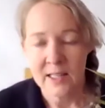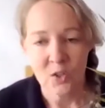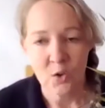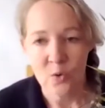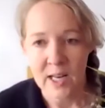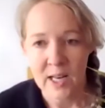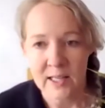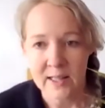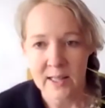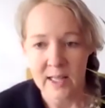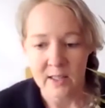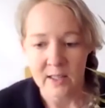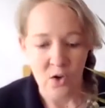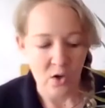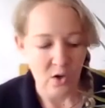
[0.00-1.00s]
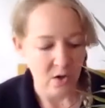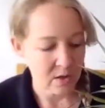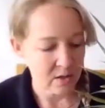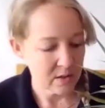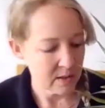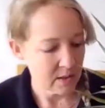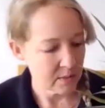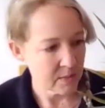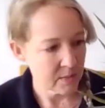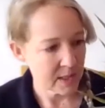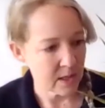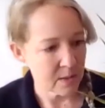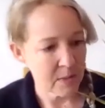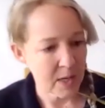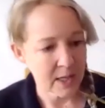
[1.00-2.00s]
don't like that at all and
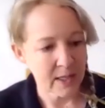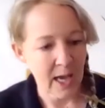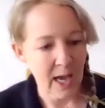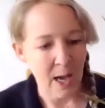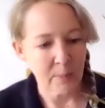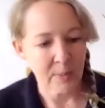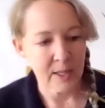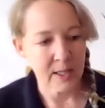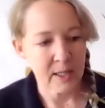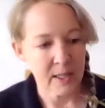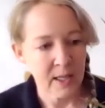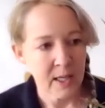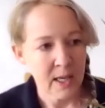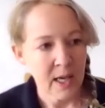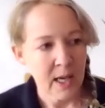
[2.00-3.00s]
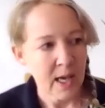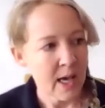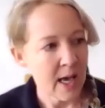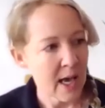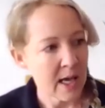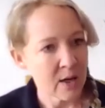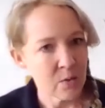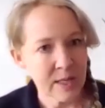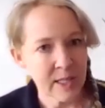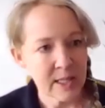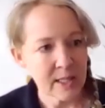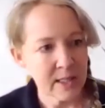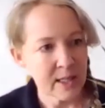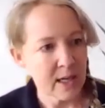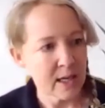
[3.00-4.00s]
become unhappy. And
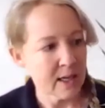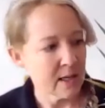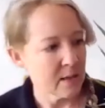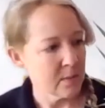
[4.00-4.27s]
we